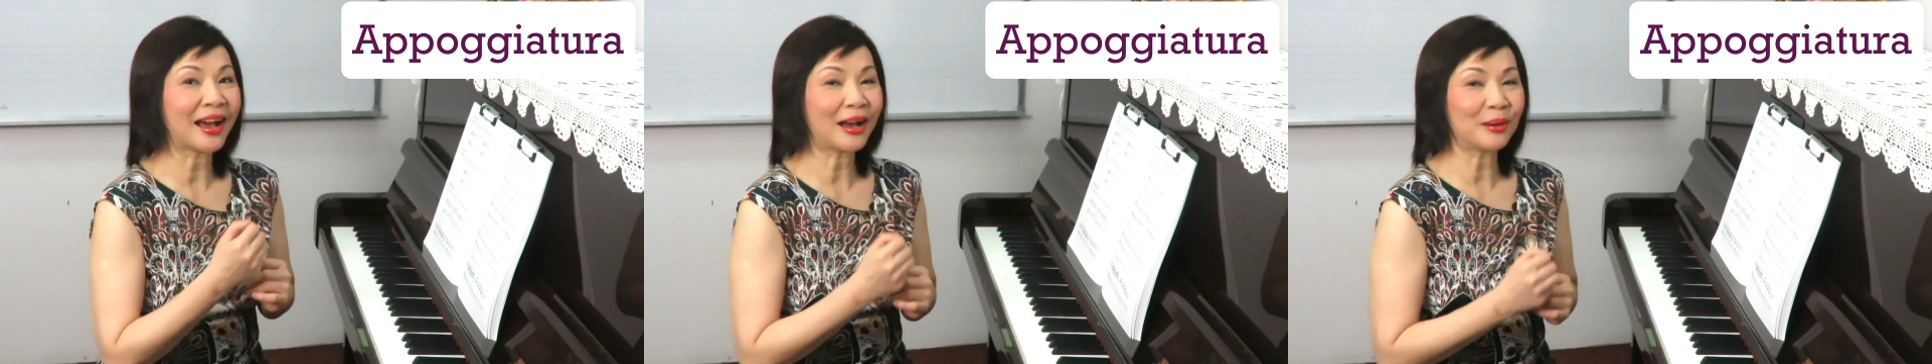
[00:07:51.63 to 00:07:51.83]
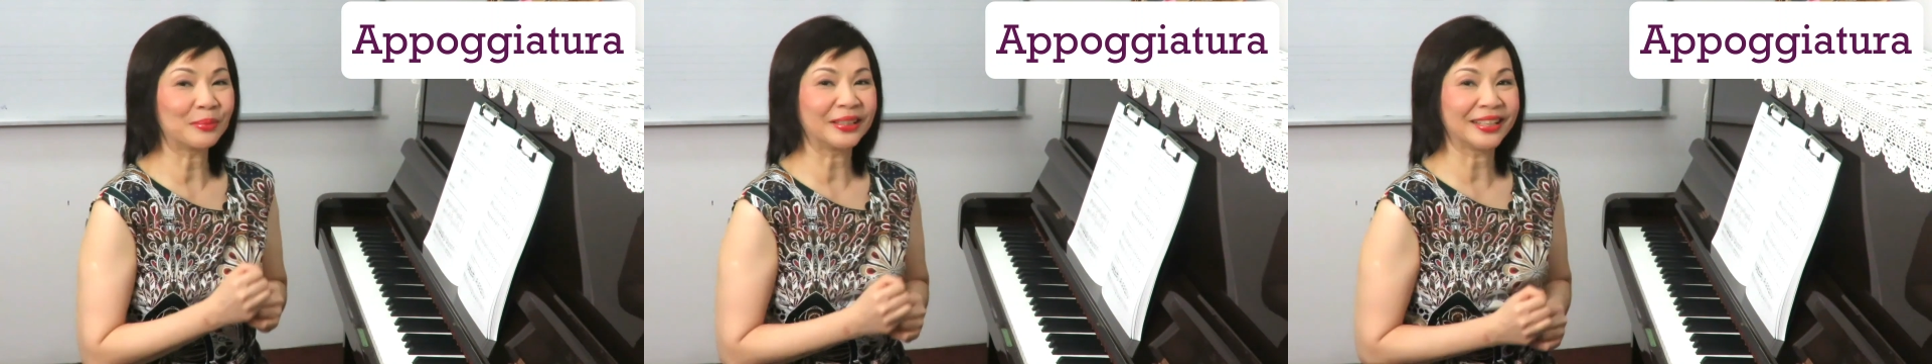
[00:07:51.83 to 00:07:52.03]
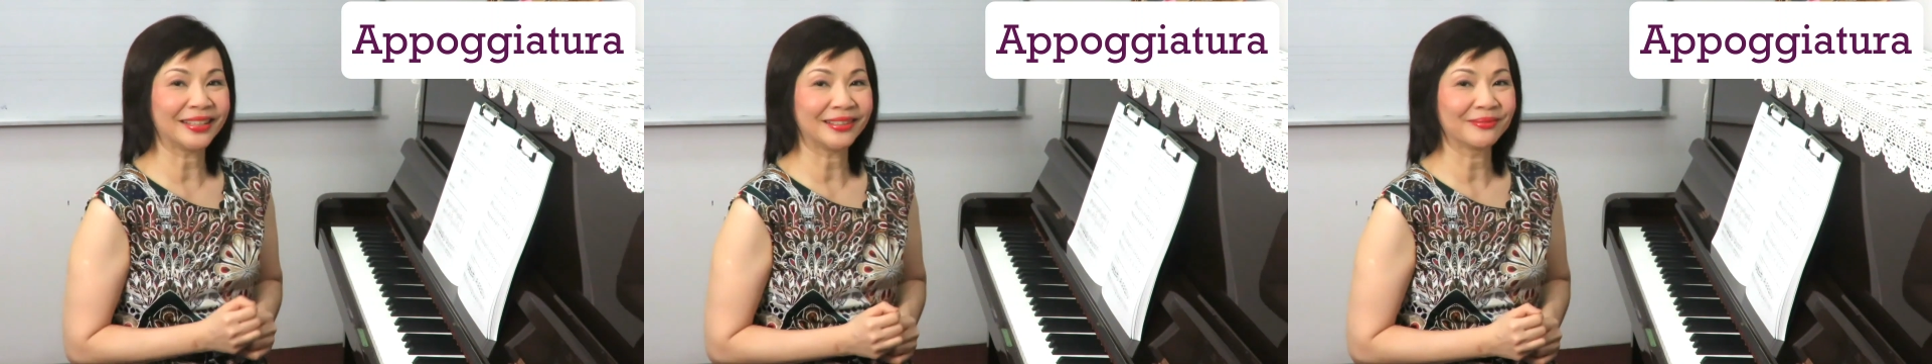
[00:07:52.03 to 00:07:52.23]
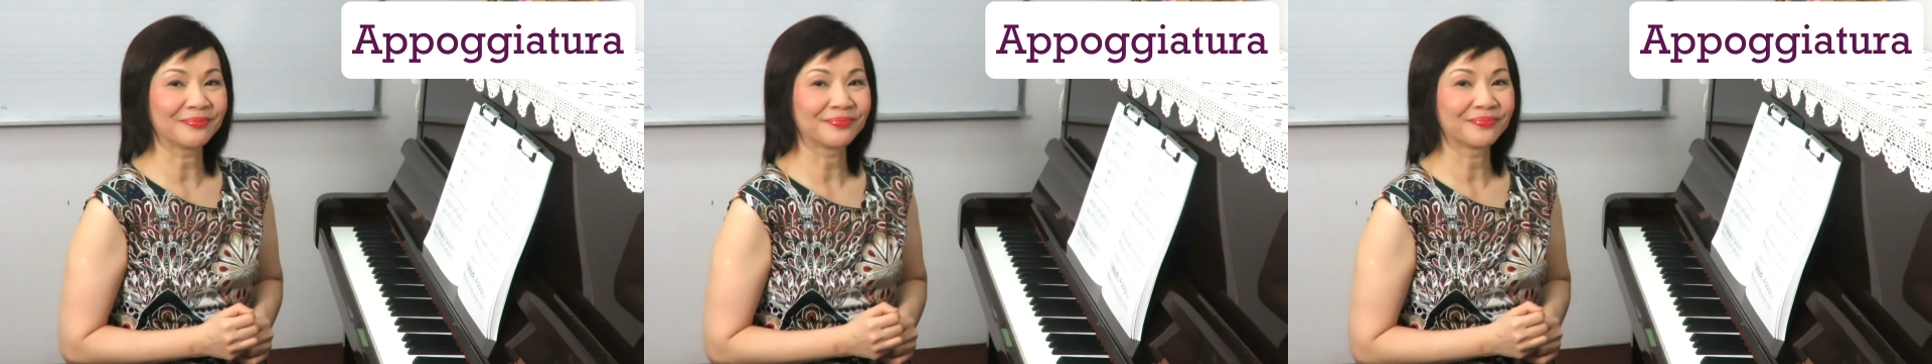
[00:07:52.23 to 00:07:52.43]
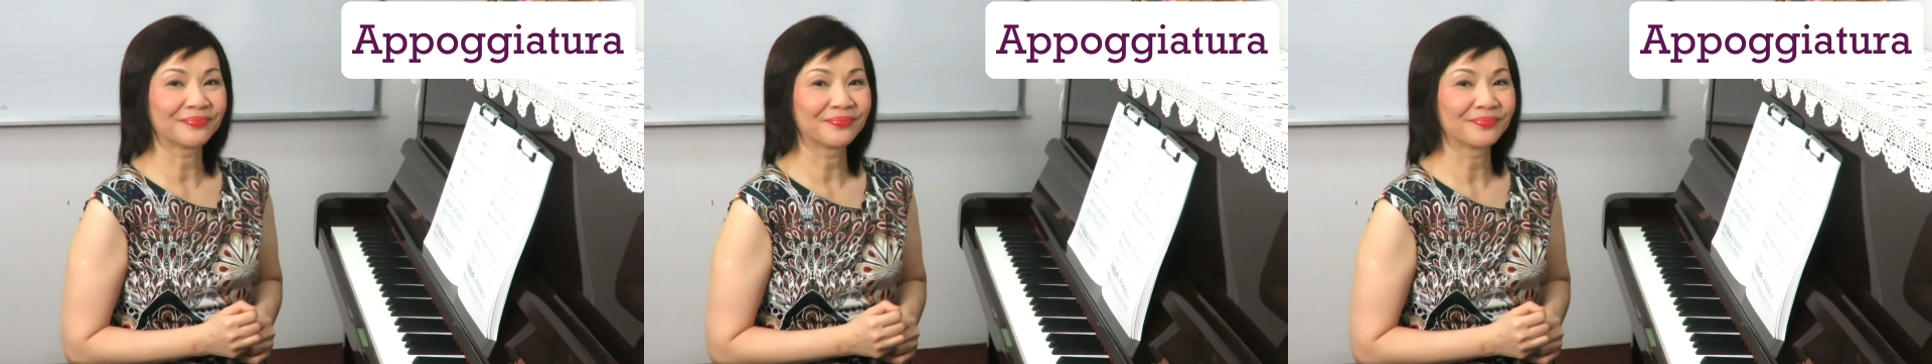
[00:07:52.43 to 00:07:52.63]
harmony
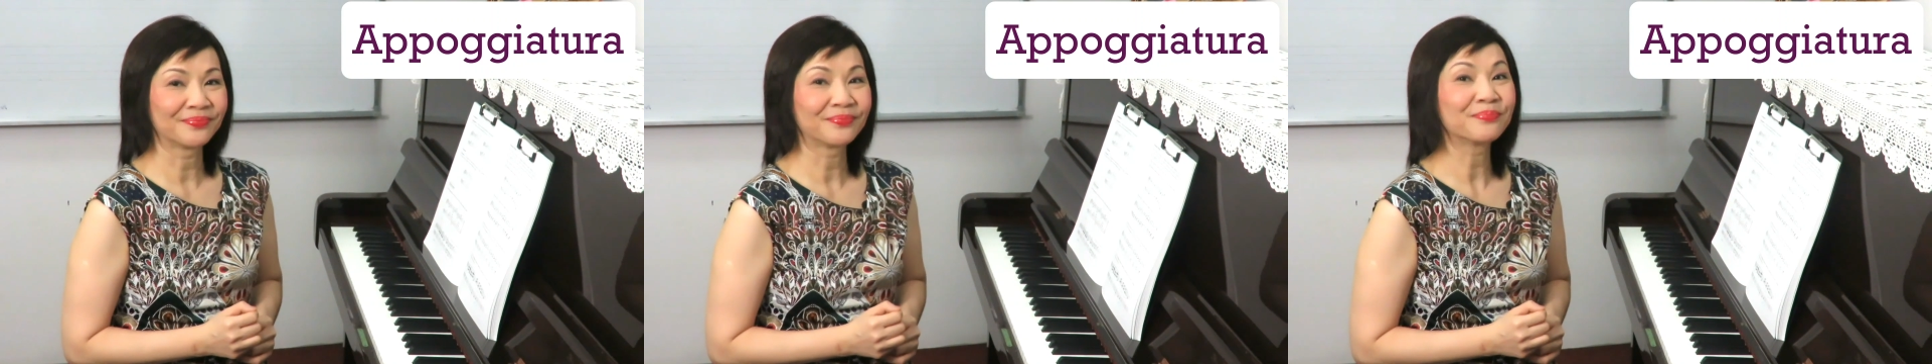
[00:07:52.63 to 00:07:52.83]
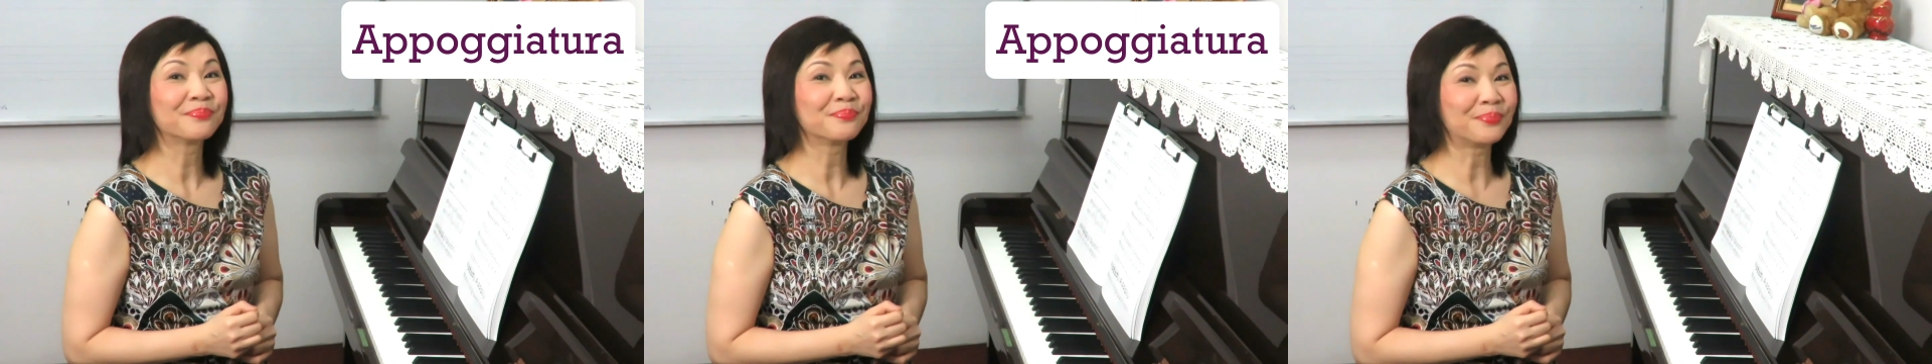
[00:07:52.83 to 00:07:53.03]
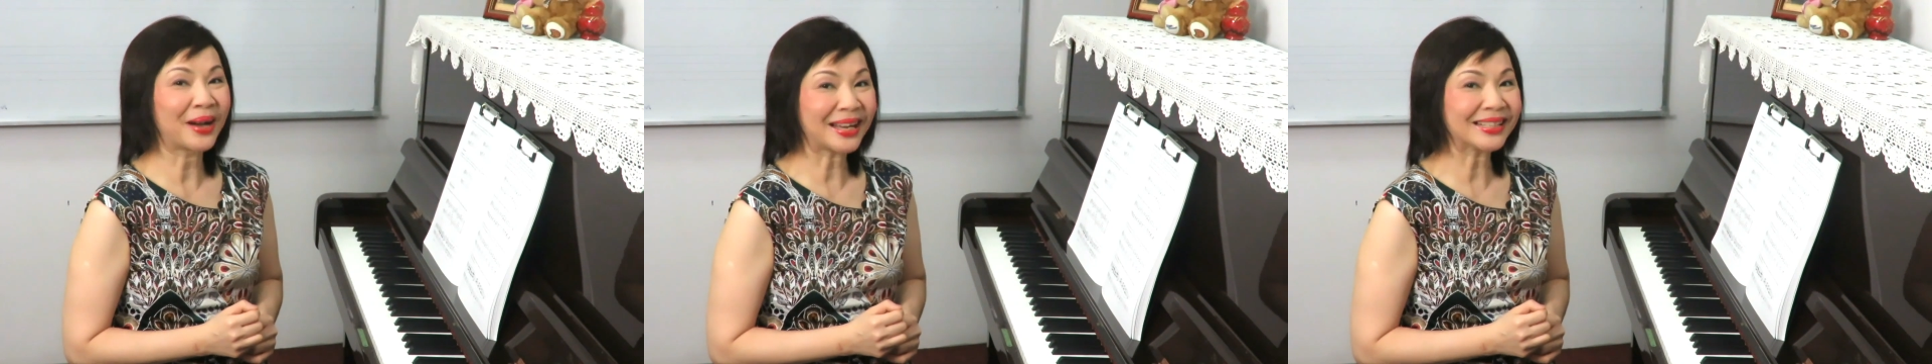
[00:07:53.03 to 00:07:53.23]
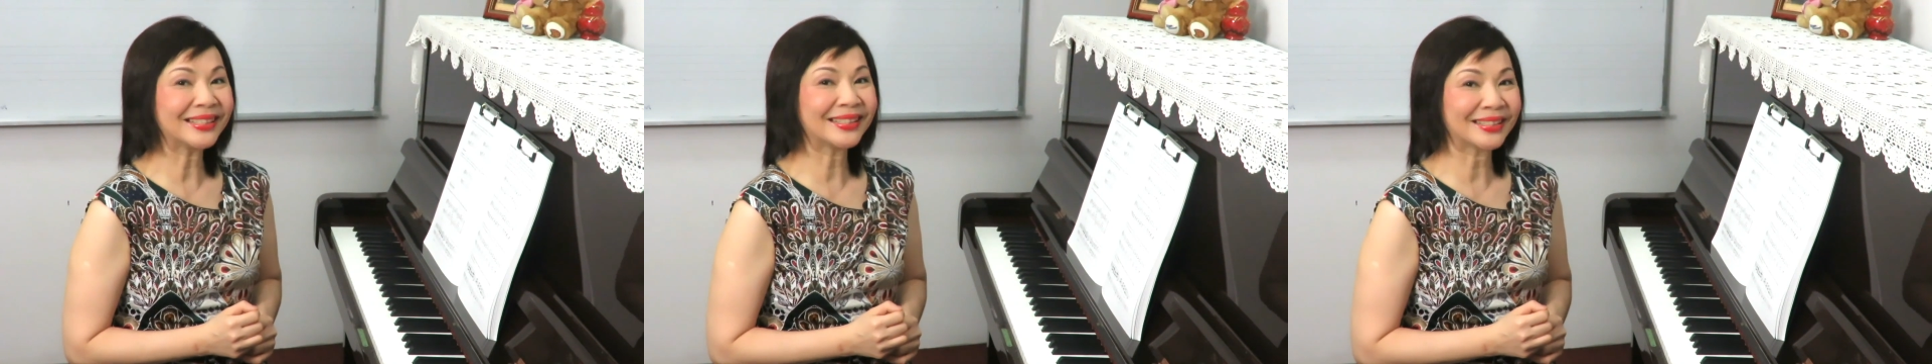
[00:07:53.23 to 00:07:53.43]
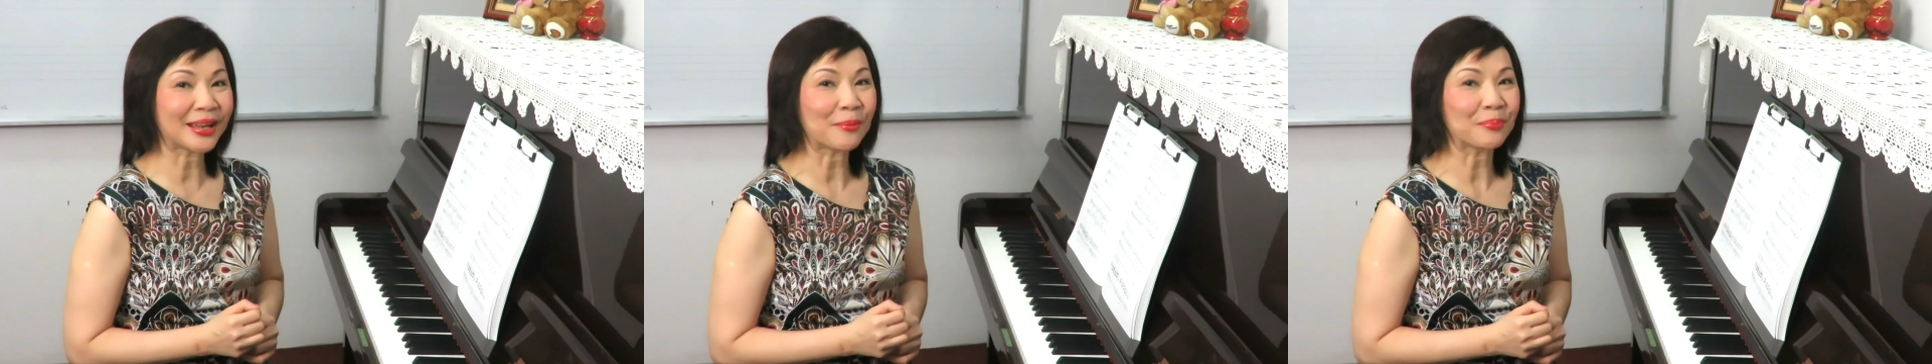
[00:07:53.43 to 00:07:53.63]
by
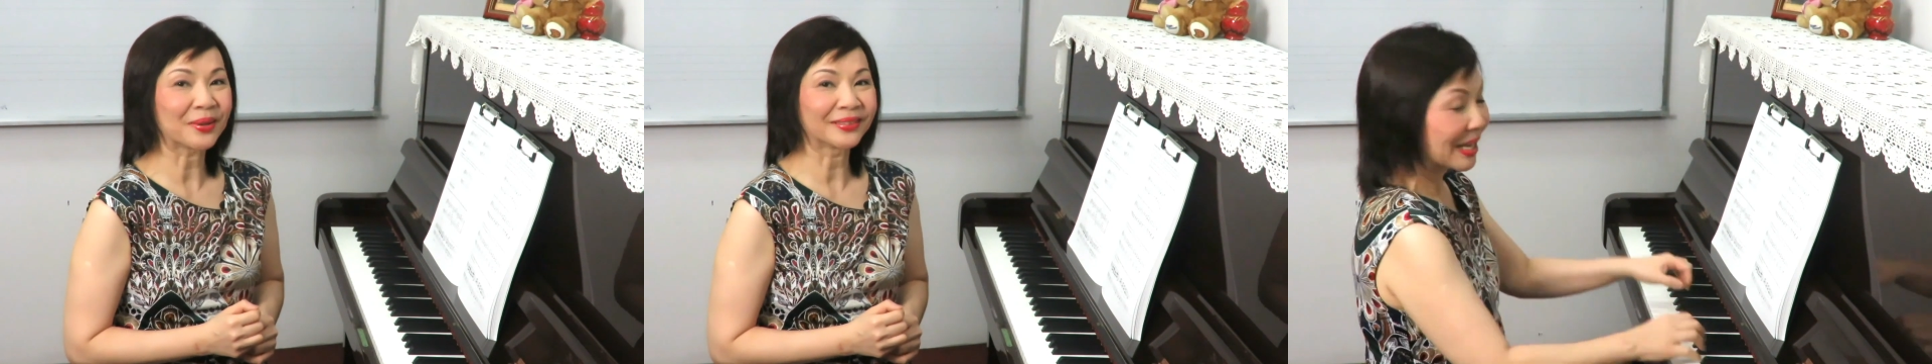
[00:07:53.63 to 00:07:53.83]
step.